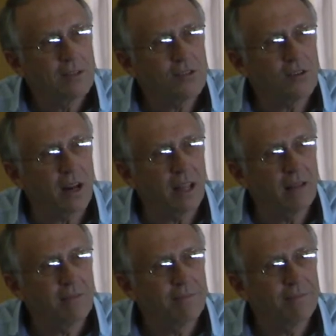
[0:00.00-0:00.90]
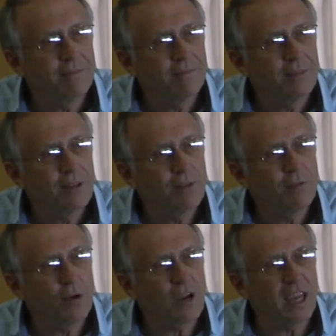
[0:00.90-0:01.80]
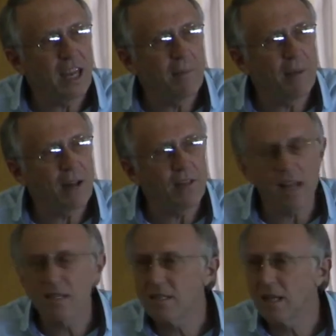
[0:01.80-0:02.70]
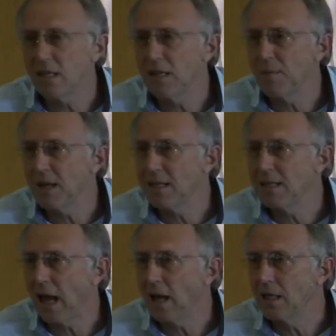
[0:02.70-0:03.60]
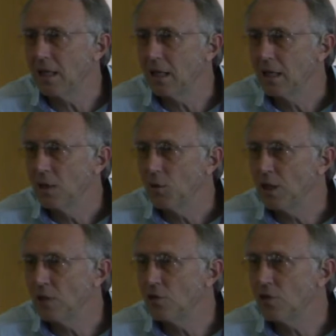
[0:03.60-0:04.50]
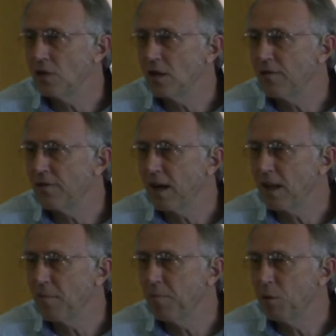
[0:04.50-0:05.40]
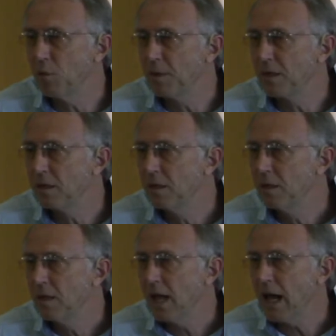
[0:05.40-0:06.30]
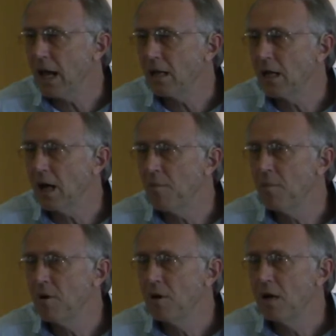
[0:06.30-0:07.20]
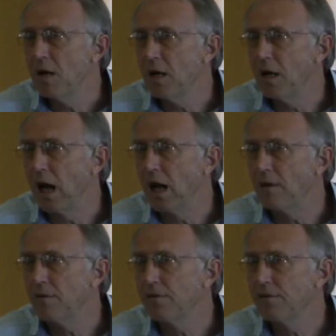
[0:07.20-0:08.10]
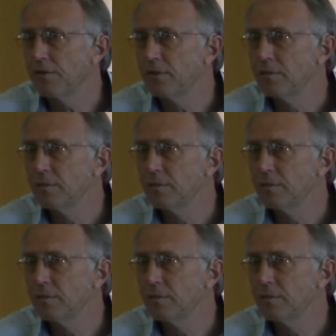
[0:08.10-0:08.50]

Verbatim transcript: Sorry. Forget about that sentimentality when you stood in front of the pulpit and come alive.